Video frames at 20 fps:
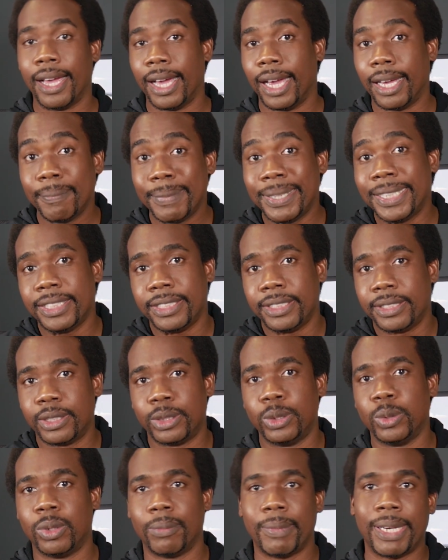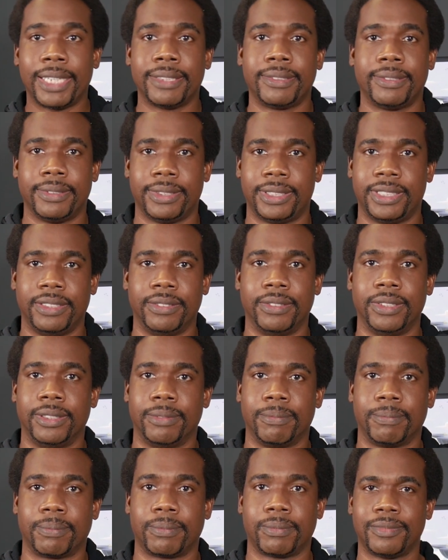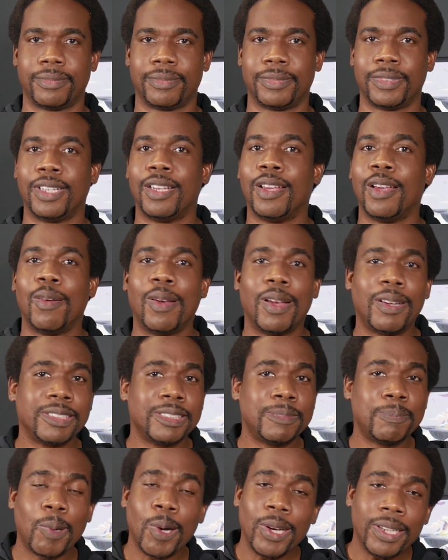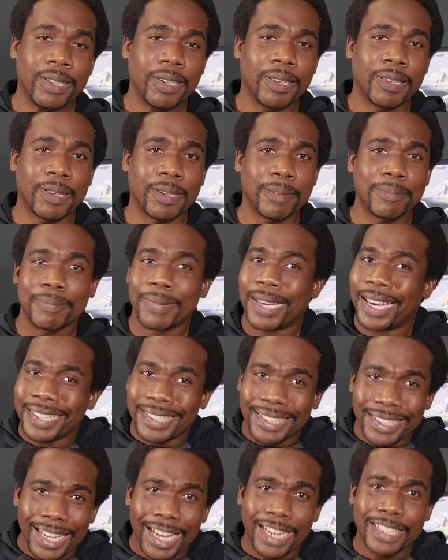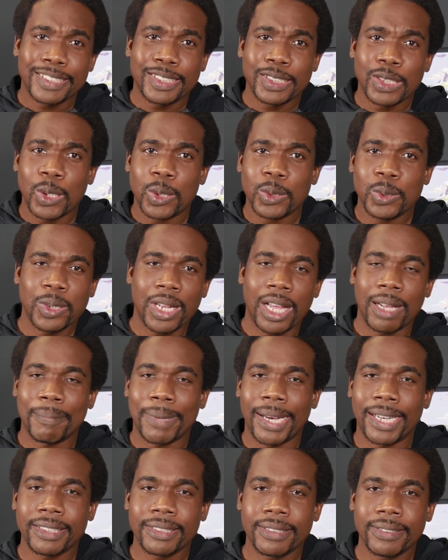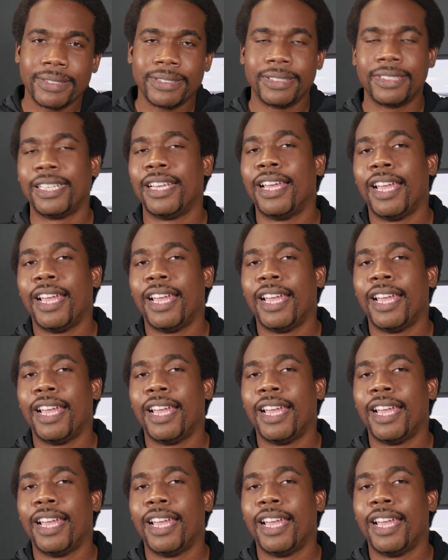I may need to do a master's degree. Well, spoiler alert, I did actually go do that master's.